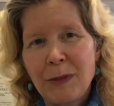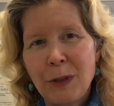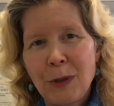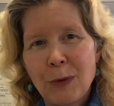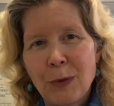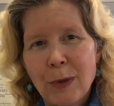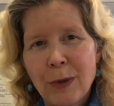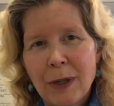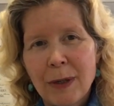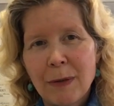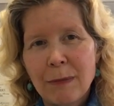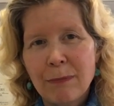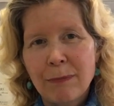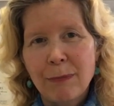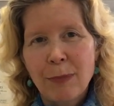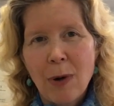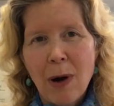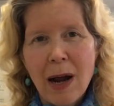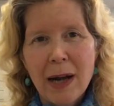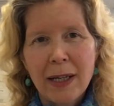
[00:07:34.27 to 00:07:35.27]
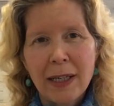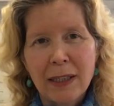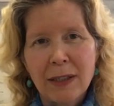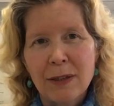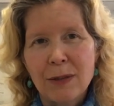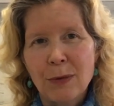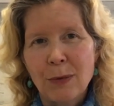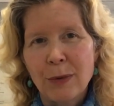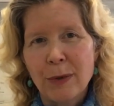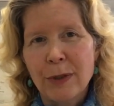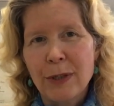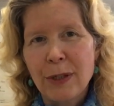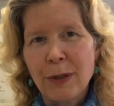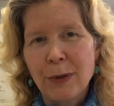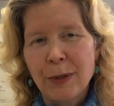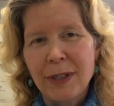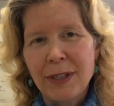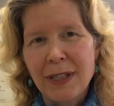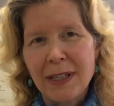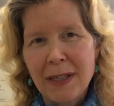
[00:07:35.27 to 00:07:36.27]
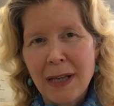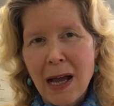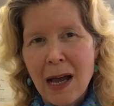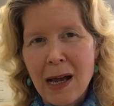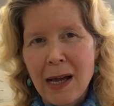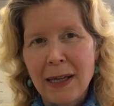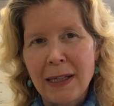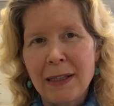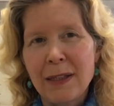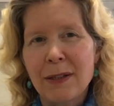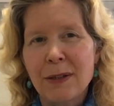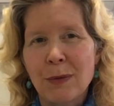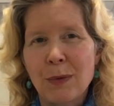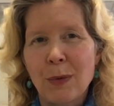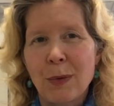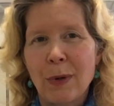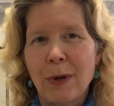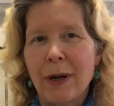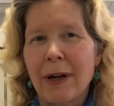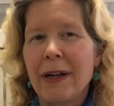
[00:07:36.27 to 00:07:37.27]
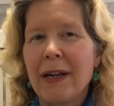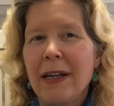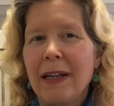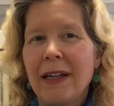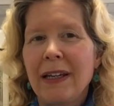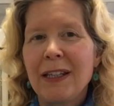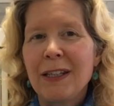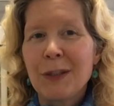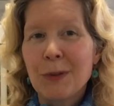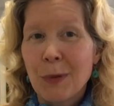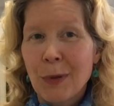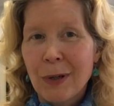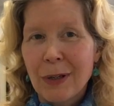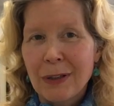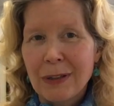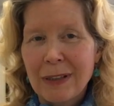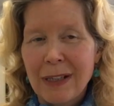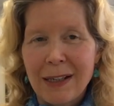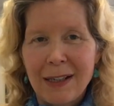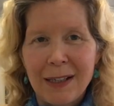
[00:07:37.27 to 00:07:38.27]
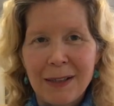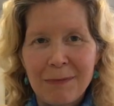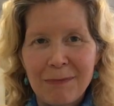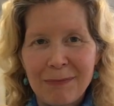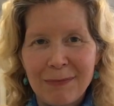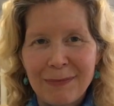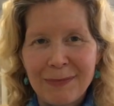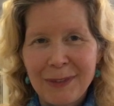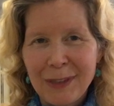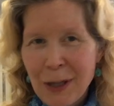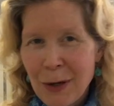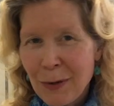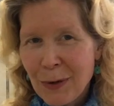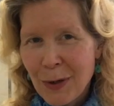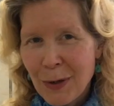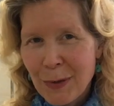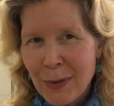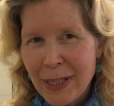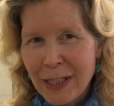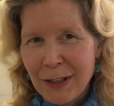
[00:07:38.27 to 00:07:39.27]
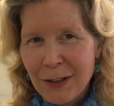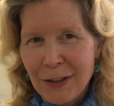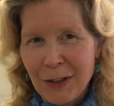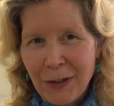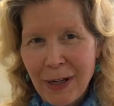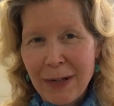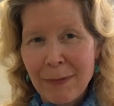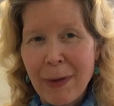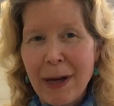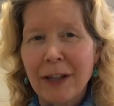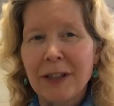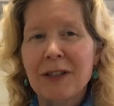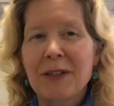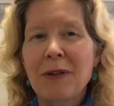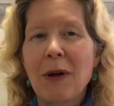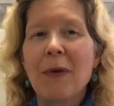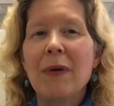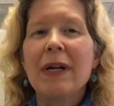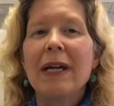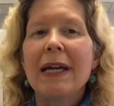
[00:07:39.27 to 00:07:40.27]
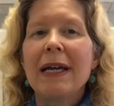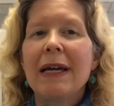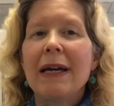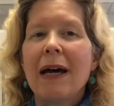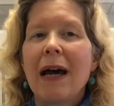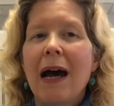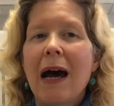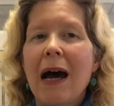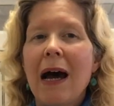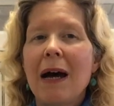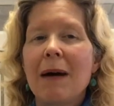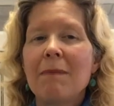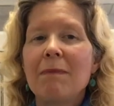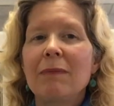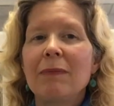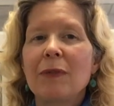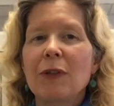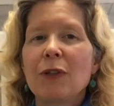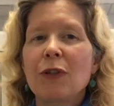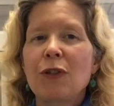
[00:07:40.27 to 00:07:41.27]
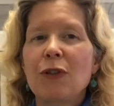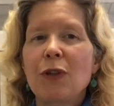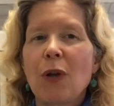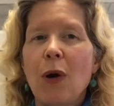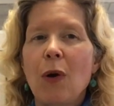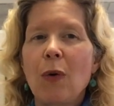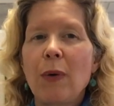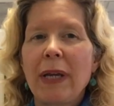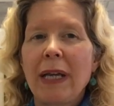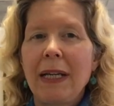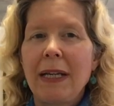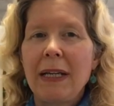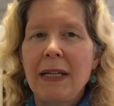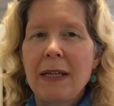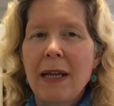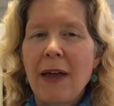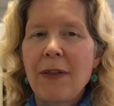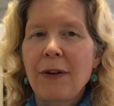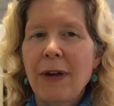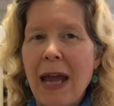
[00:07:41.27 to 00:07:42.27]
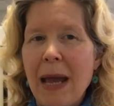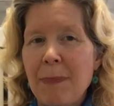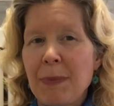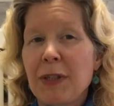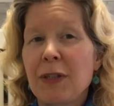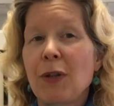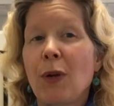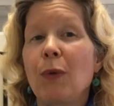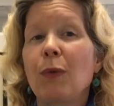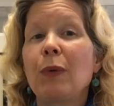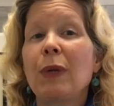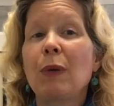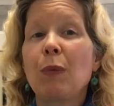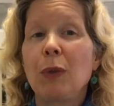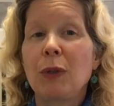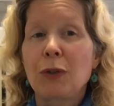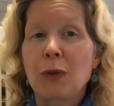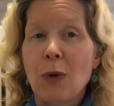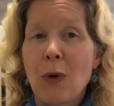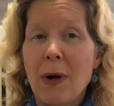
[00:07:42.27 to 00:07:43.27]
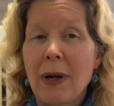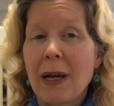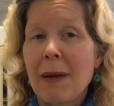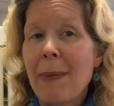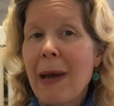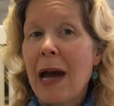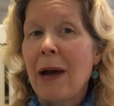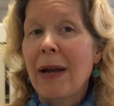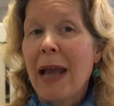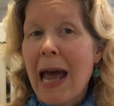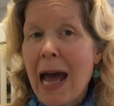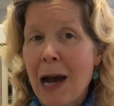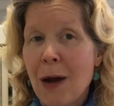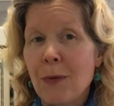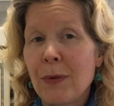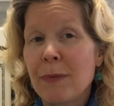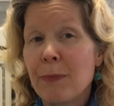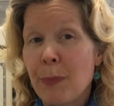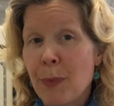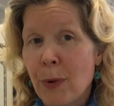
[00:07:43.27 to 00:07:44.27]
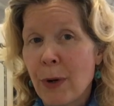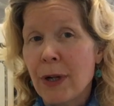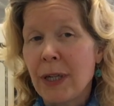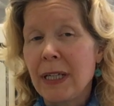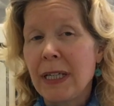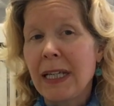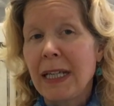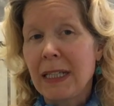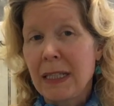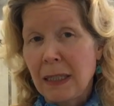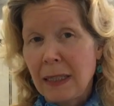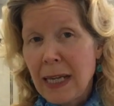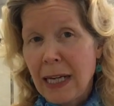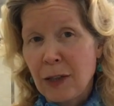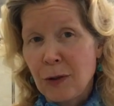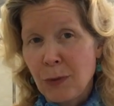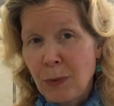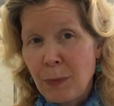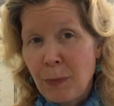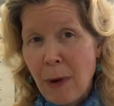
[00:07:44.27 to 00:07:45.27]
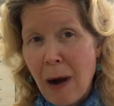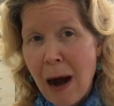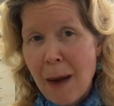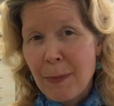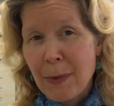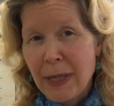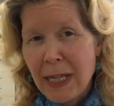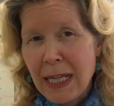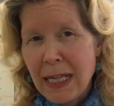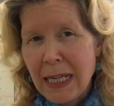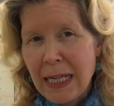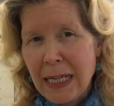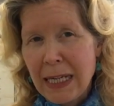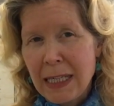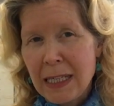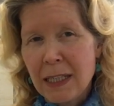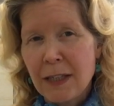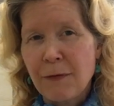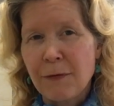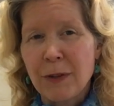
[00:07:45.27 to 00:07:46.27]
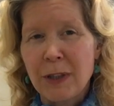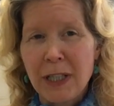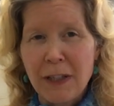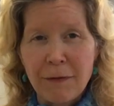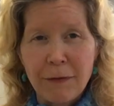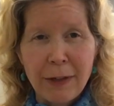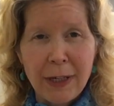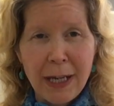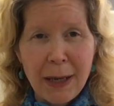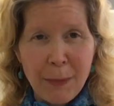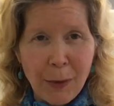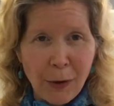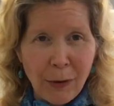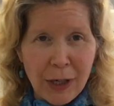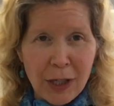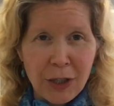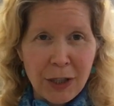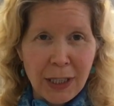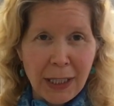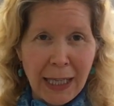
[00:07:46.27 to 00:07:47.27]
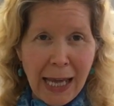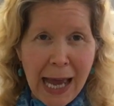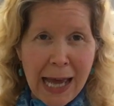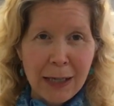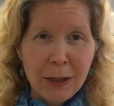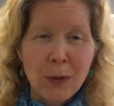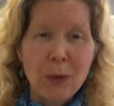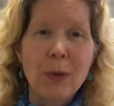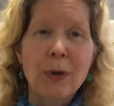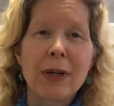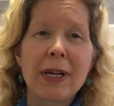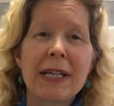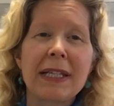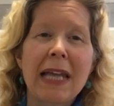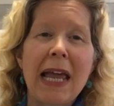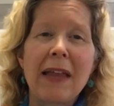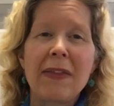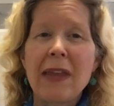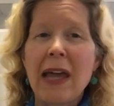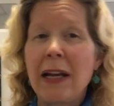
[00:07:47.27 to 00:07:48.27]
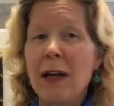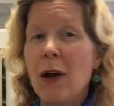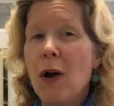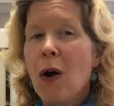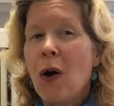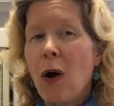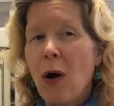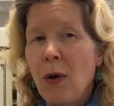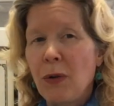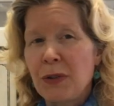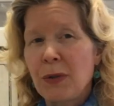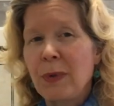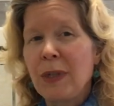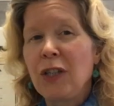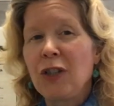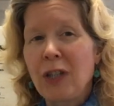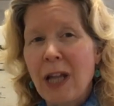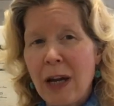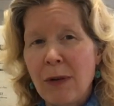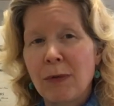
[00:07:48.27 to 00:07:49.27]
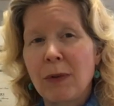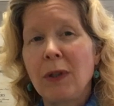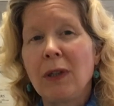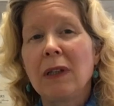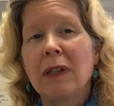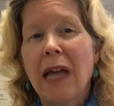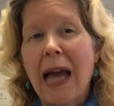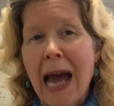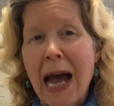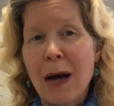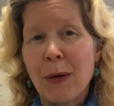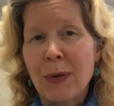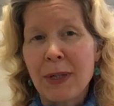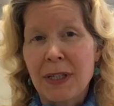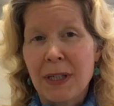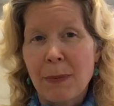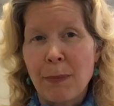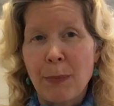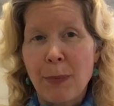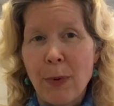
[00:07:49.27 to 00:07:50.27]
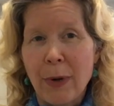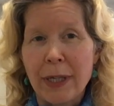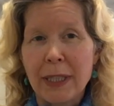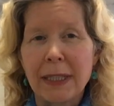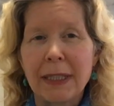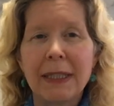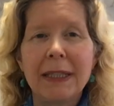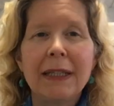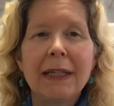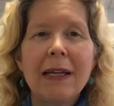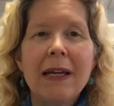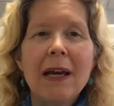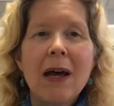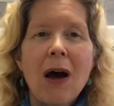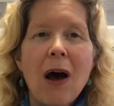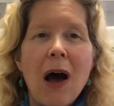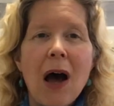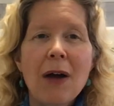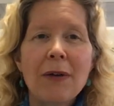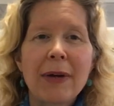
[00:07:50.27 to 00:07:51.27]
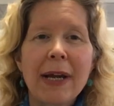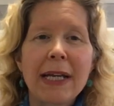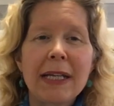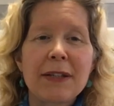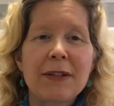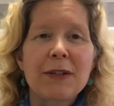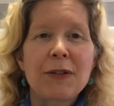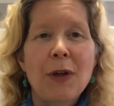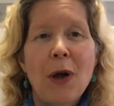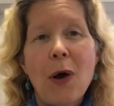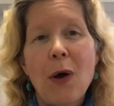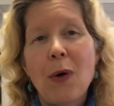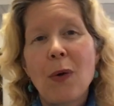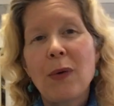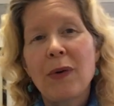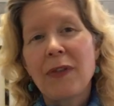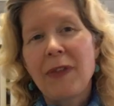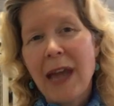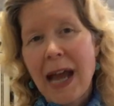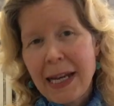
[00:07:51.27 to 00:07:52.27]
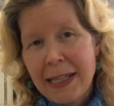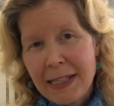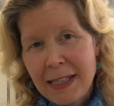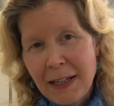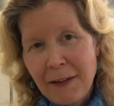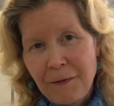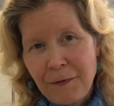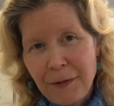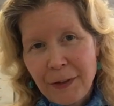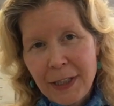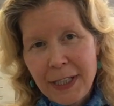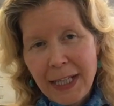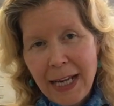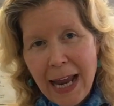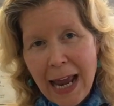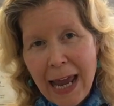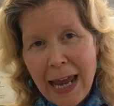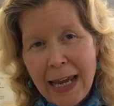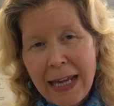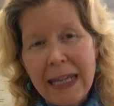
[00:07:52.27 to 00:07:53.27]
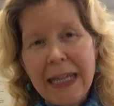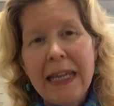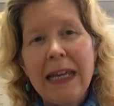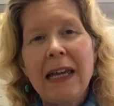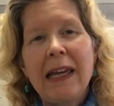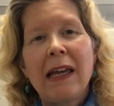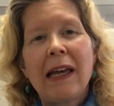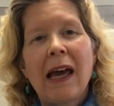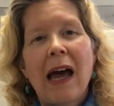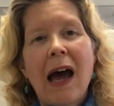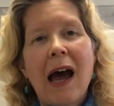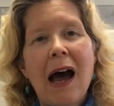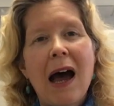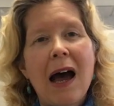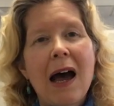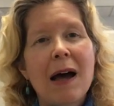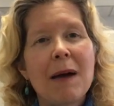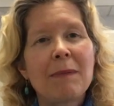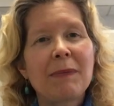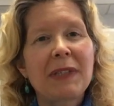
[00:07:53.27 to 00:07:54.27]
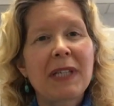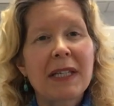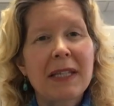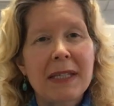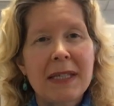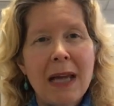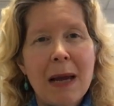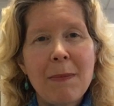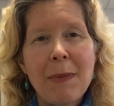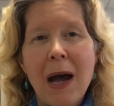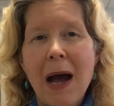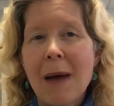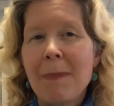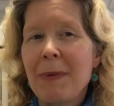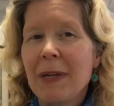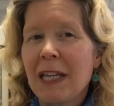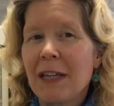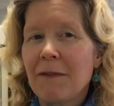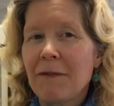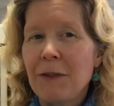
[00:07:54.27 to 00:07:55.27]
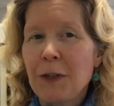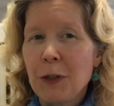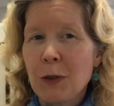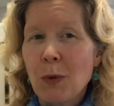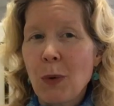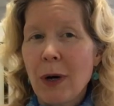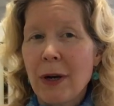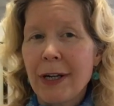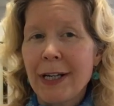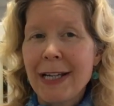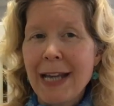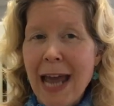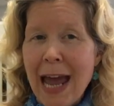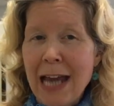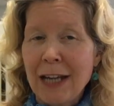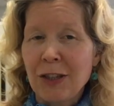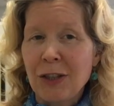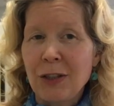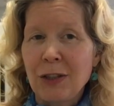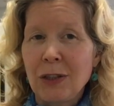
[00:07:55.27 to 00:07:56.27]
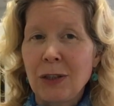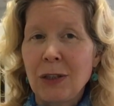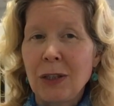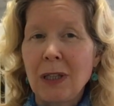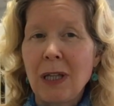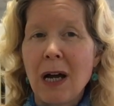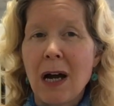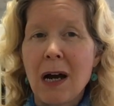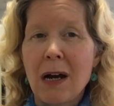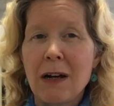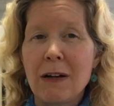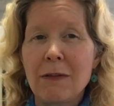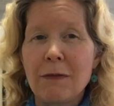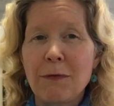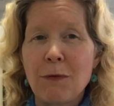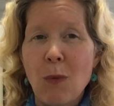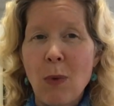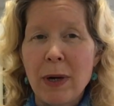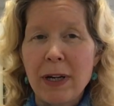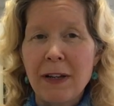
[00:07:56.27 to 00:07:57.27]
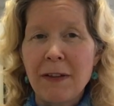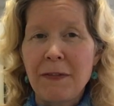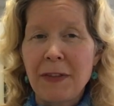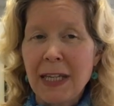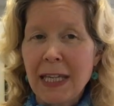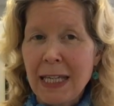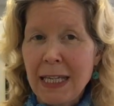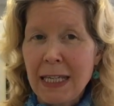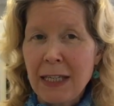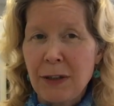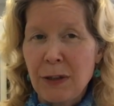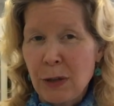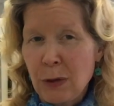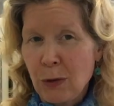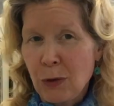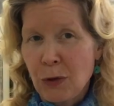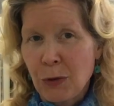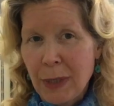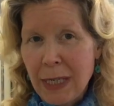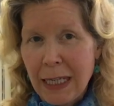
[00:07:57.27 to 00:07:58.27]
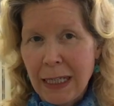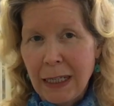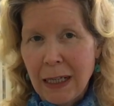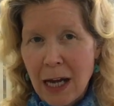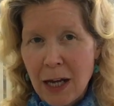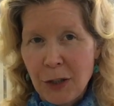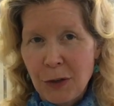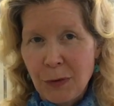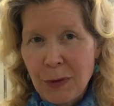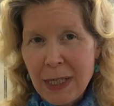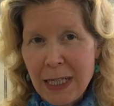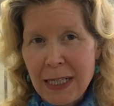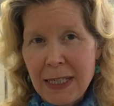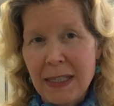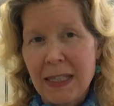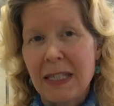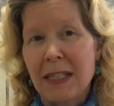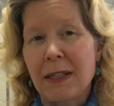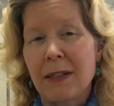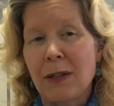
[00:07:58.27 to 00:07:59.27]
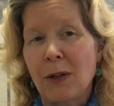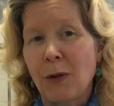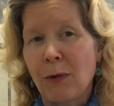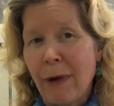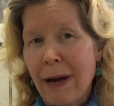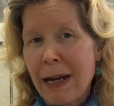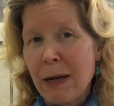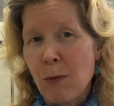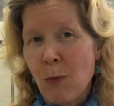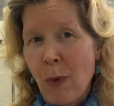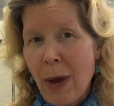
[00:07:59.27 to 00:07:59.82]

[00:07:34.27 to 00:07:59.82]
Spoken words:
your products or your designs or your logo and your trademarks. So in another episode we will talk about how important intellectual property is for different immigration categories, and then also in general how it's important. All right, so that's it for today. To sum up, if you are a national of one of the E-2 treaty countries, this is a great